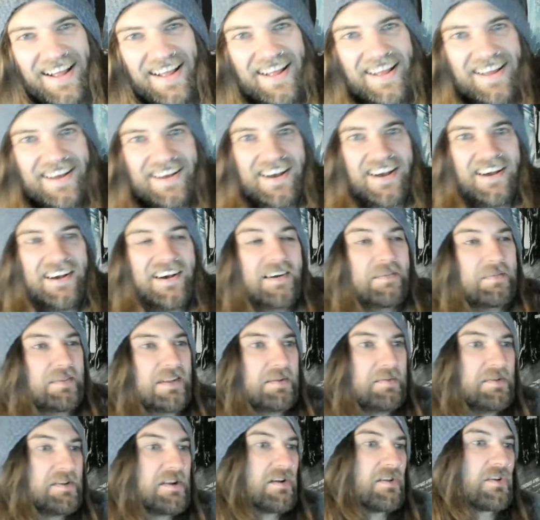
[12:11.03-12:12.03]
Let
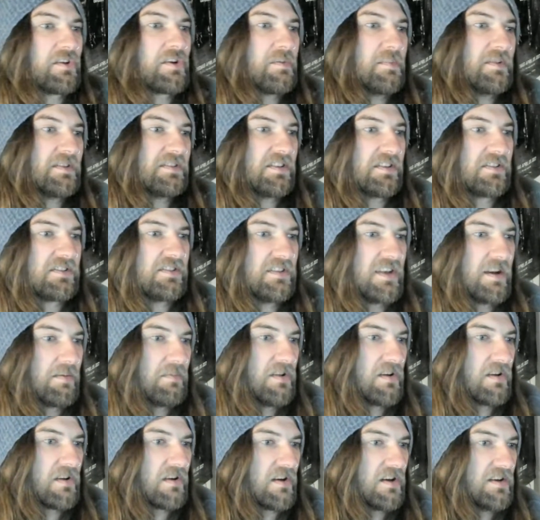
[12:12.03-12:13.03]
me know in the comment section down
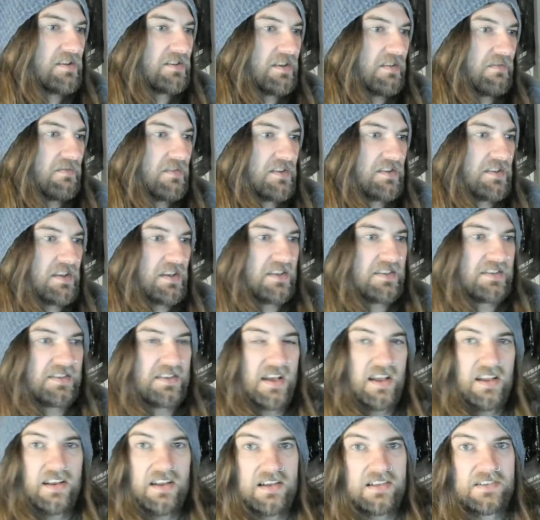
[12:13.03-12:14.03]
below, guys, if there's any
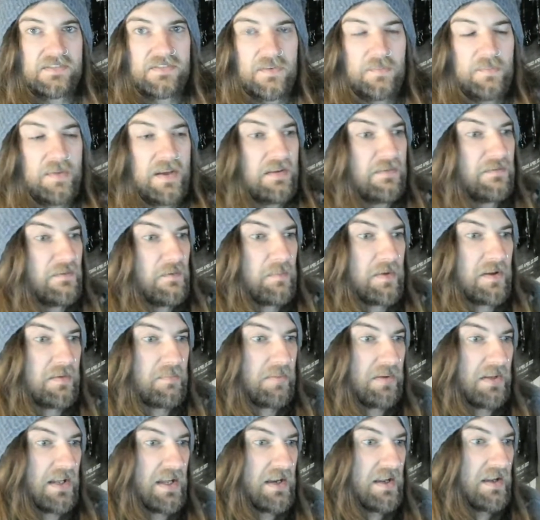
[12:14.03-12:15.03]
standouts. For me, Forbidden
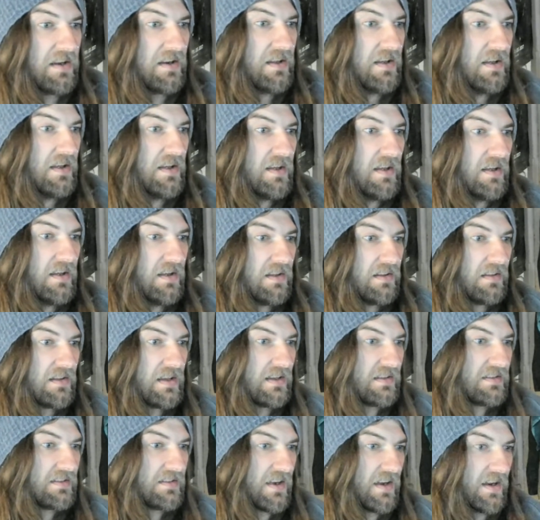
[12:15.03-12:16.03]
Planet,
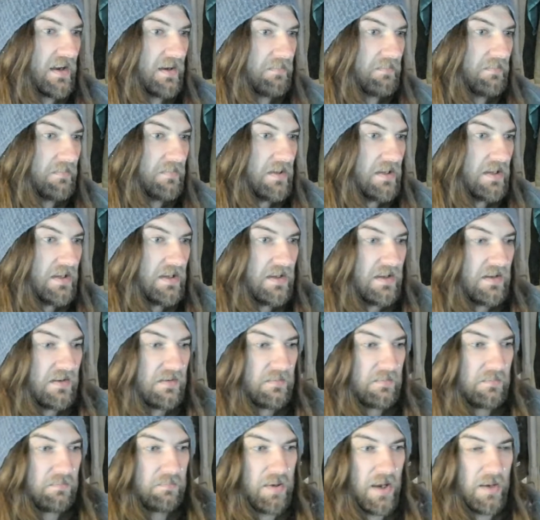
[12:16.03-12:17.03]
that
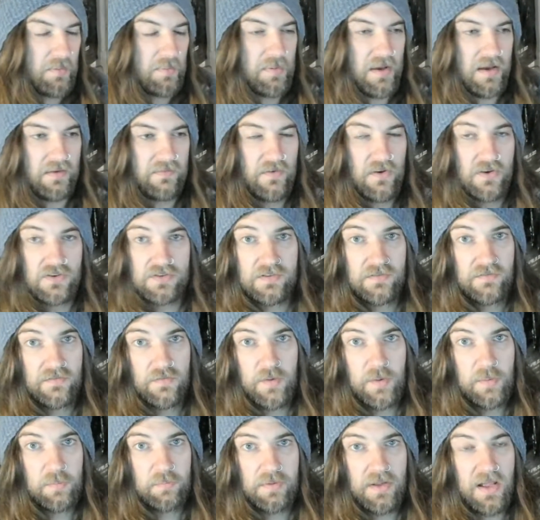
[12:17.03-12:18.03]
paperback version of
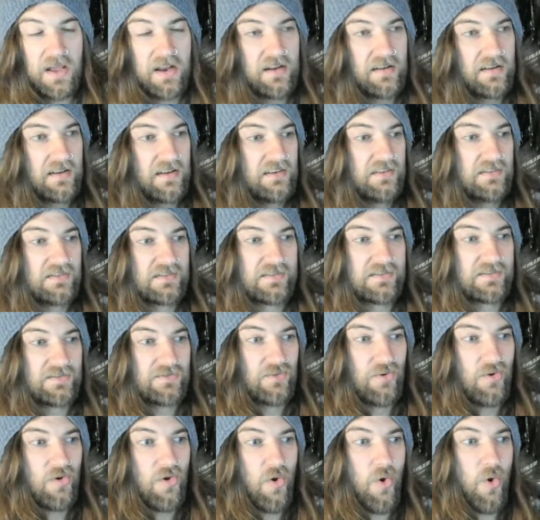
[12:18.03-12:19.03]
Forbidden Planet is
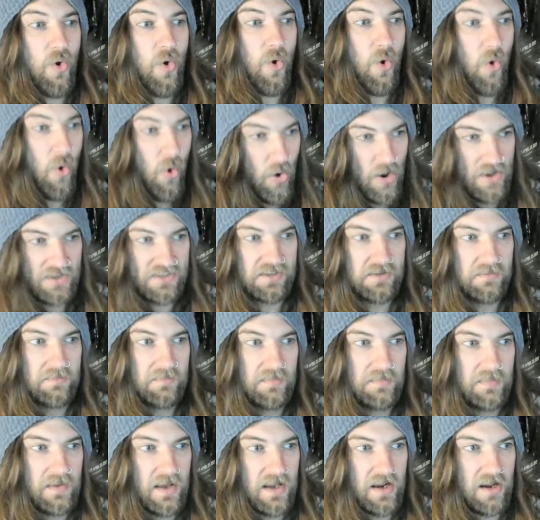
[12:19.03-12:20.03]
awesome,
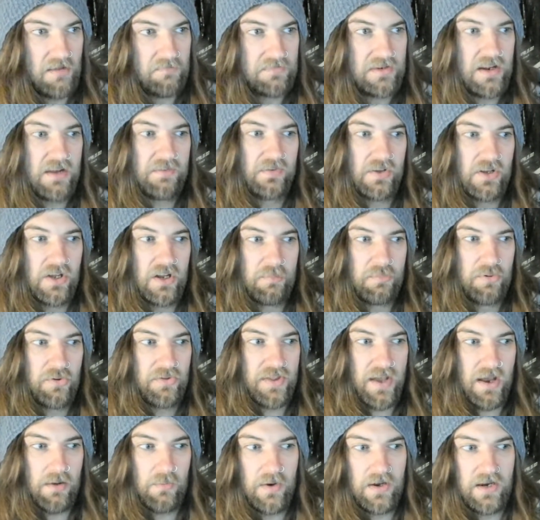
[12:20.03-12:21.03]
and I'm definitely going to put
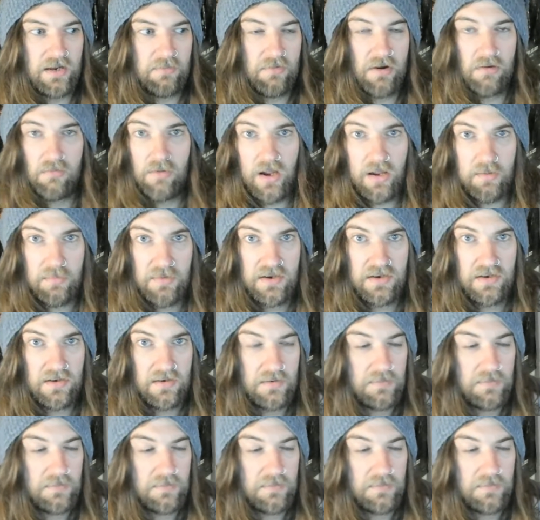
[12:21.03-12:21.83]
that one in my recommended